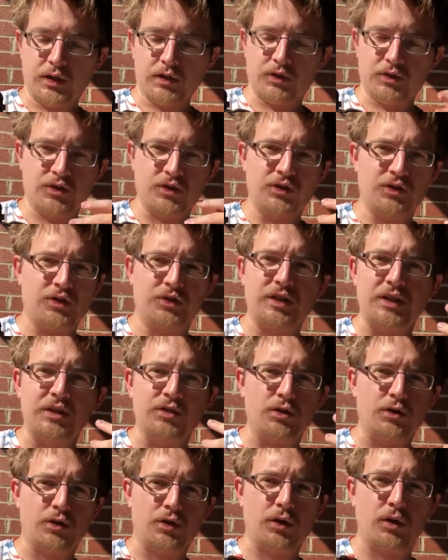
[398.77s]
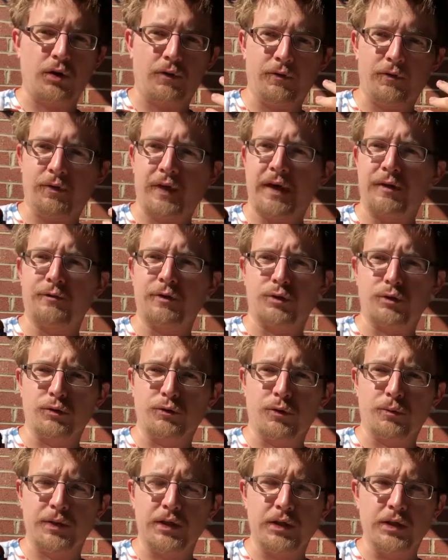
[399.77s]
It's just easier to go off of that
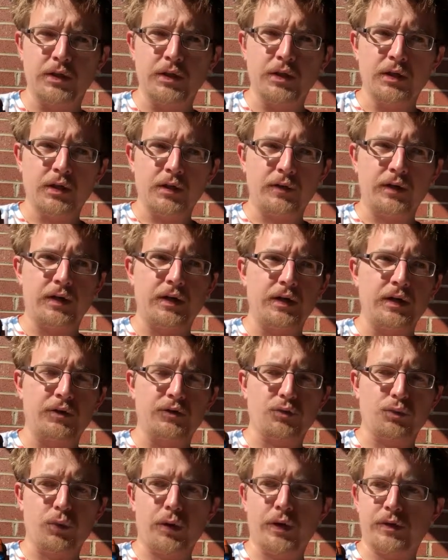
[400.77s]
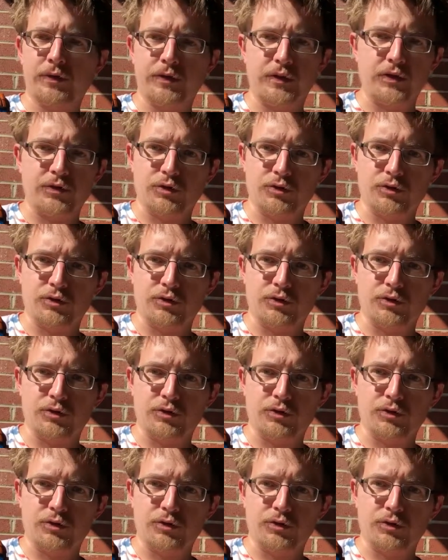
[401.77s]
visual for me than it is with the